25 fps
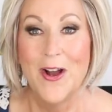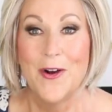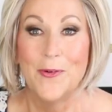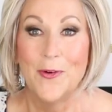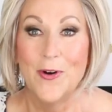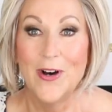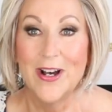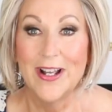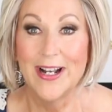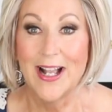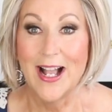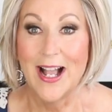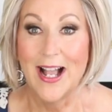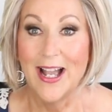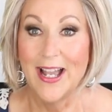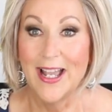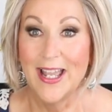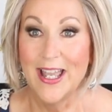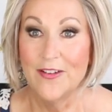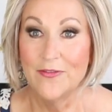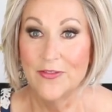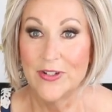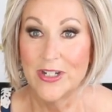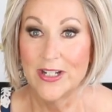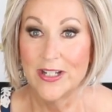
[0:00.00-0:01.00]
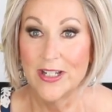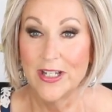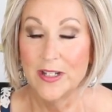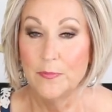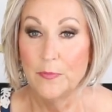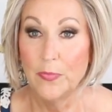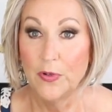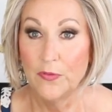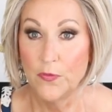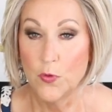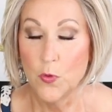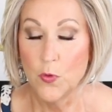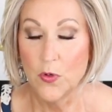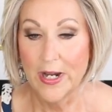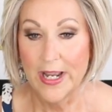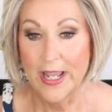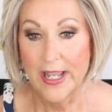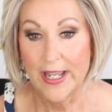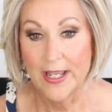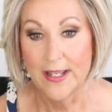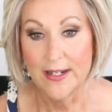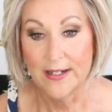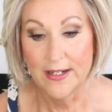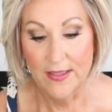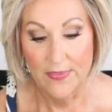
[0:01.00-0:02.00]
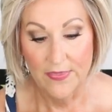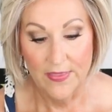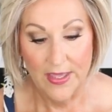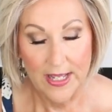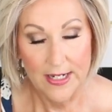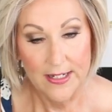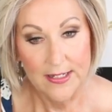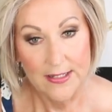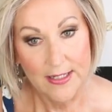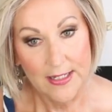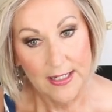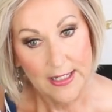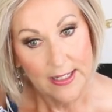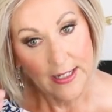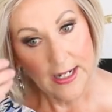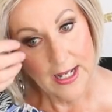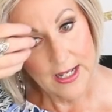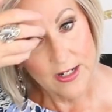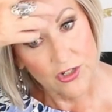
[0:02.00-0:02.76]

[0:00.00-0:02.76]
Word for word: what I have done beforehand and that is it.